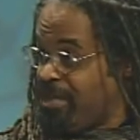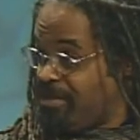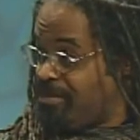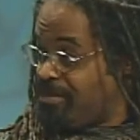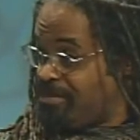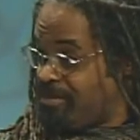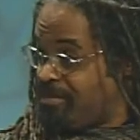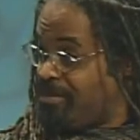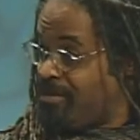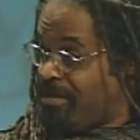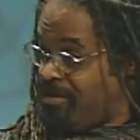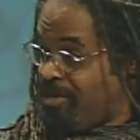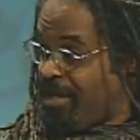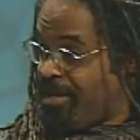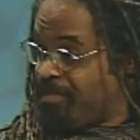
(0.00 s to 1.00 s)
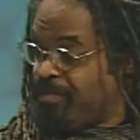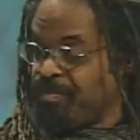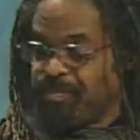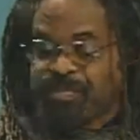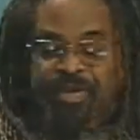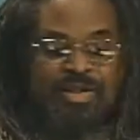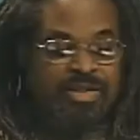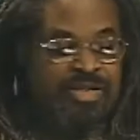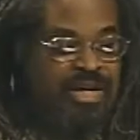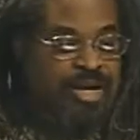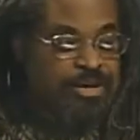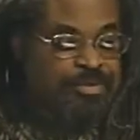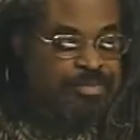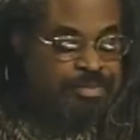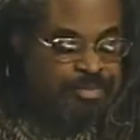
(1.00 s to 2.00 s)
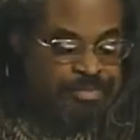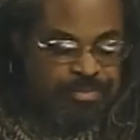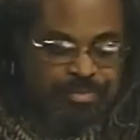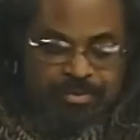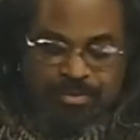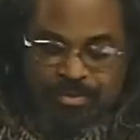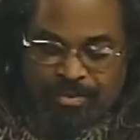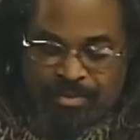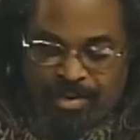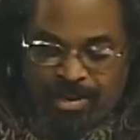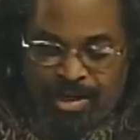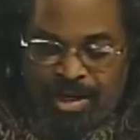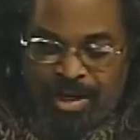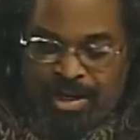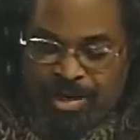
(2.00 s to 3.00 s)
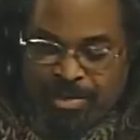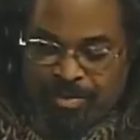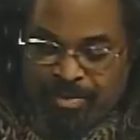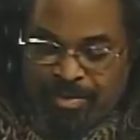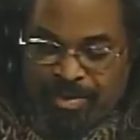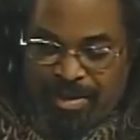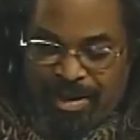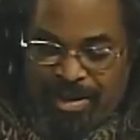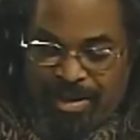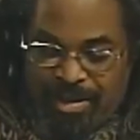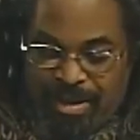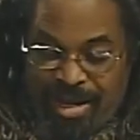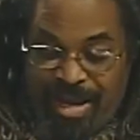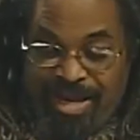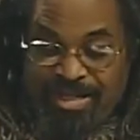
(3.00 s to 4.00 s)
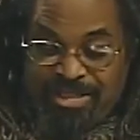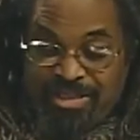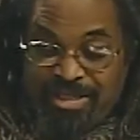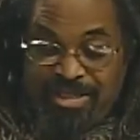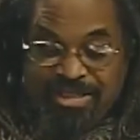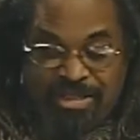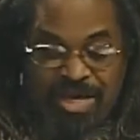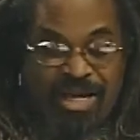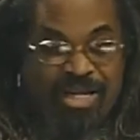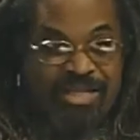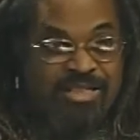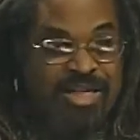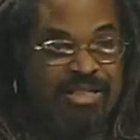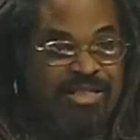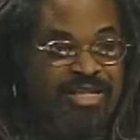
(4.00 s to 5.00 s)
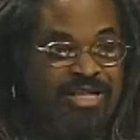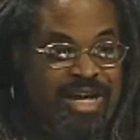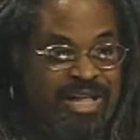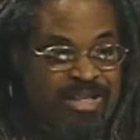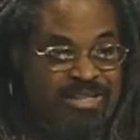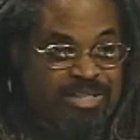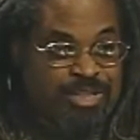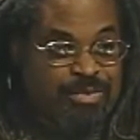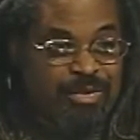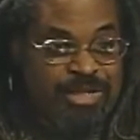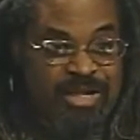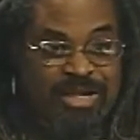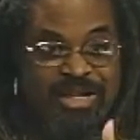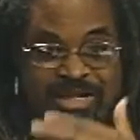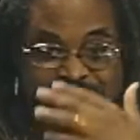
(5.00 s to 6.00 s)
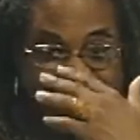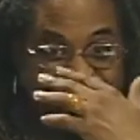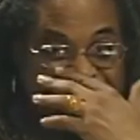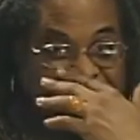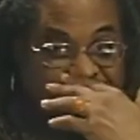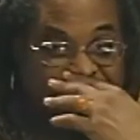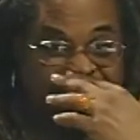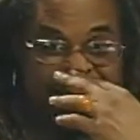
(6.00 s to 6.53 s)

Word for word: Yeah. Okay. Now, um, I had since kind of done the analysis because the